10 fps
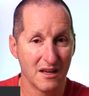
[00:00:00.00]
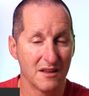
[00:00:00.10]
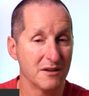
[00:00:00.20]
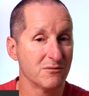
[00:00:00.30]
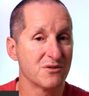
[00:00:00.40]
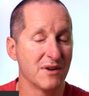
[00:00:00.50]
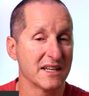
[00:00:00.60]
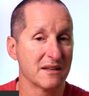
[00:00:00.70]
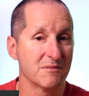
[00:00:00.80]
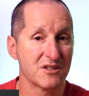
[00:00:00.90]
that was
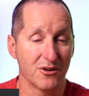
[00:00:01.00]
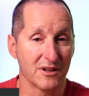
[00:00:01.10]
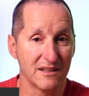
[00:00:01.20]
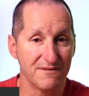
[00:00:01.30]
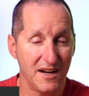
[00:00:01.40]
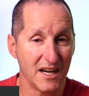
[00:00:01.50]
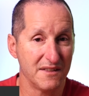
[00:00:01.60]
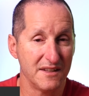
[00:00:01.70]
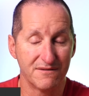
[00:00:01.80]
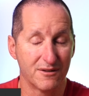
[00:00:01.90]
running totally
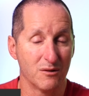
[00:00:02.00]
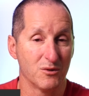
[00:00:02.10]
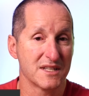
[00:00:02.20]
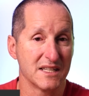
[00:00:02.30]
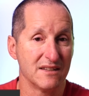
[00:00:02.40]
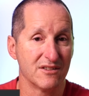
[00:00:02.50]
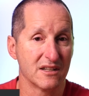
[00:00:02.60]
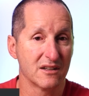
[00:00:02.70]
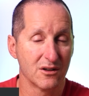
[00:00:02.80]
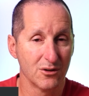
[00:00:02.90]
fine, therefore I wasn't
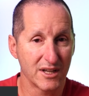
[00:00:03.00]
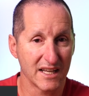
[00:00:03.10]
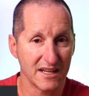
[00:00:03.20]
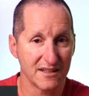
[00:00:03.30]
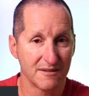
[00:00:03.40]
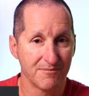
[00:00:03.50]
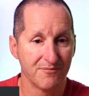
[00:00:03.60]
even looking at it.